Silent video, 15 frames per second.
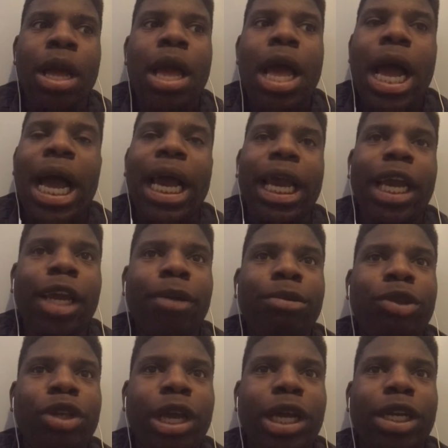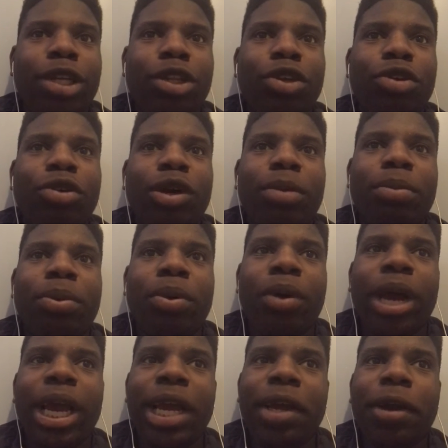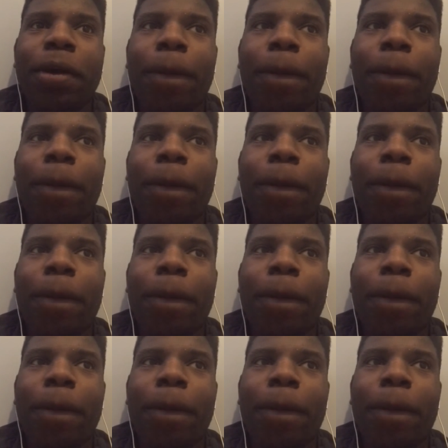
I am trying to do a prank